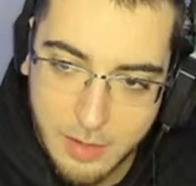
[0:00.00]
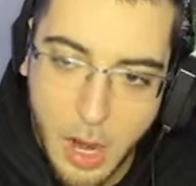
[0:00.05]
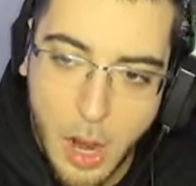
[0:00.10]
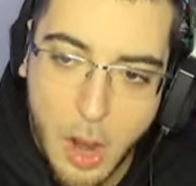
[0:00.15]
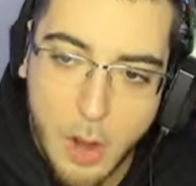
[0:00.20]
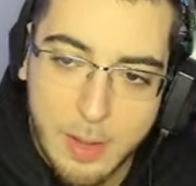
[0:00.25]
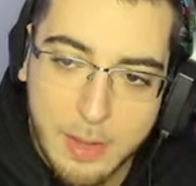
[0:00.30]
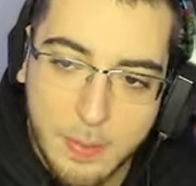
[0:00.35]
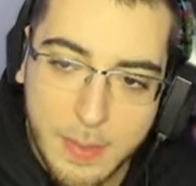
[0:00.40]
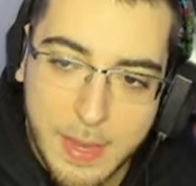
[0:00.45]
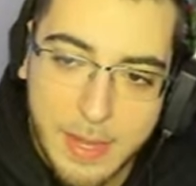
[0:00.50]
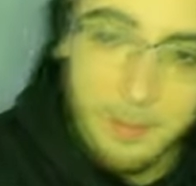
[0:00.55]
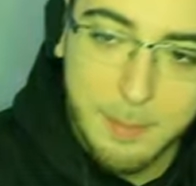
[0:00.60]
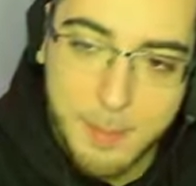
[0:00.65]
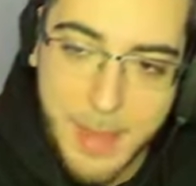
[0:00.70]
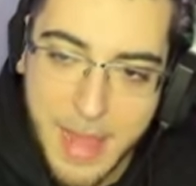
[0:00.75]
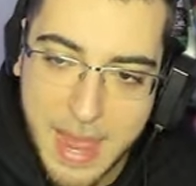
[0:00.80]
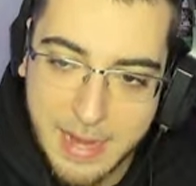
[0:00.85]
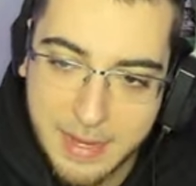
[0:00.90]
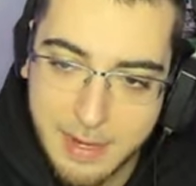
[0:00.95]
Oh, he
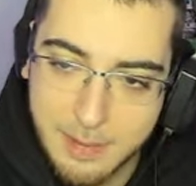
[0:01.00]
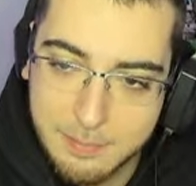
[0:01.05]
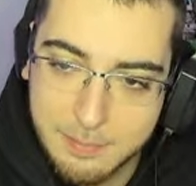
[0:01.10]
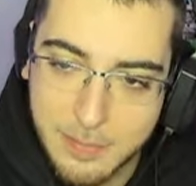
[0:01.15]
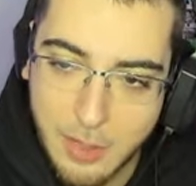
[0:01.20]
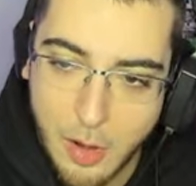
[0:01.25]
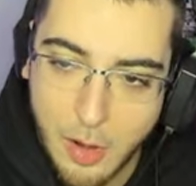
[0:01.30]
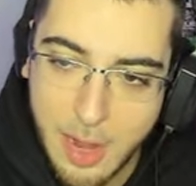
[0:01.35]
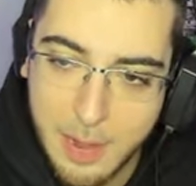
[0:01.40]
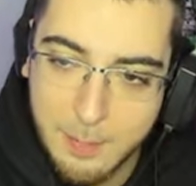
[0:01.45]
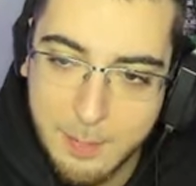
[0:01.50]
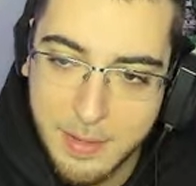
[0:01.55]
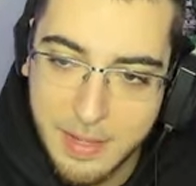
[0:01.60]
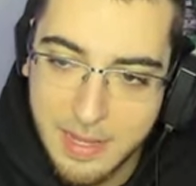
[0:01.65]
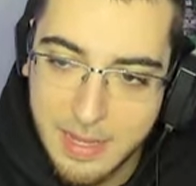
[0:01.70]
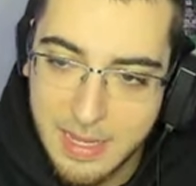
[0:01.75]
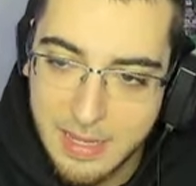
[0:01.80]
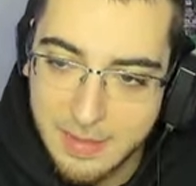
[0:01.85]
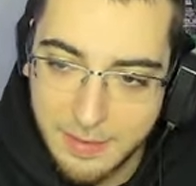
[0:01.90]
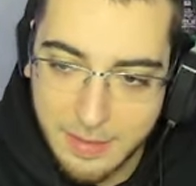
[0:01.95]
landed back up top.
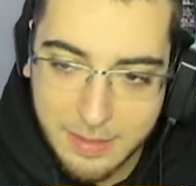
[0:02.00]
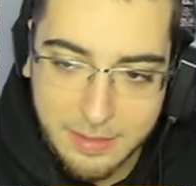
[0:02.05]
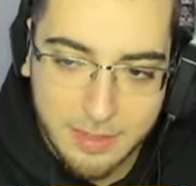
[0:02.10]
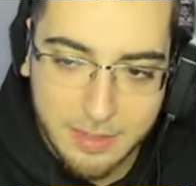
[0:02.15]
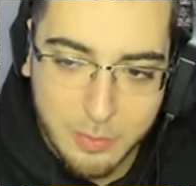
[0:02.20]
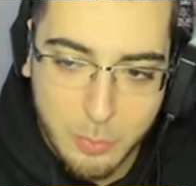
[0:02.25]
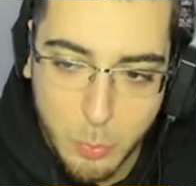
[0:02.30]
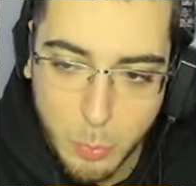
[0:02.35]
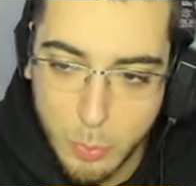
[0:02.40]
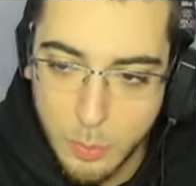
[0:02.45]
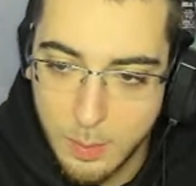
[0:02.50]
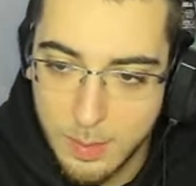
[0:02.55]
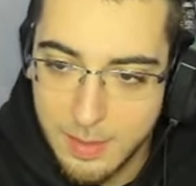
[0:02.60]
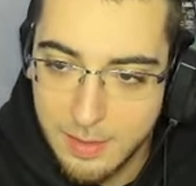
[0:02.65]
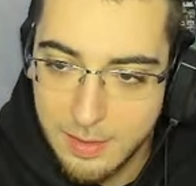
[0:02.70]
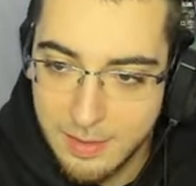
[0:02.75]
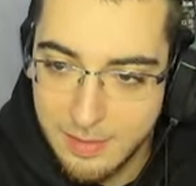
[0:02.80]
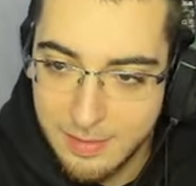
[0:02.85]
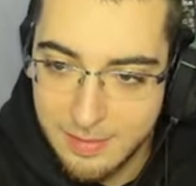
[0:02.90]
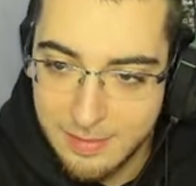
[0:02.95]
That's a cool
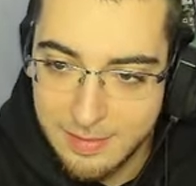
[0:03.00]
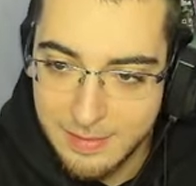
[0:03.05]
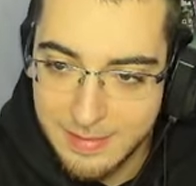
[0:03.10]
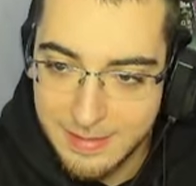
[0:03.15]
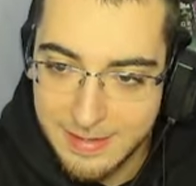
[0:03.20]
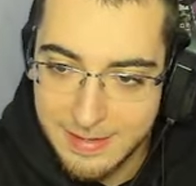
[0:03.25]
little...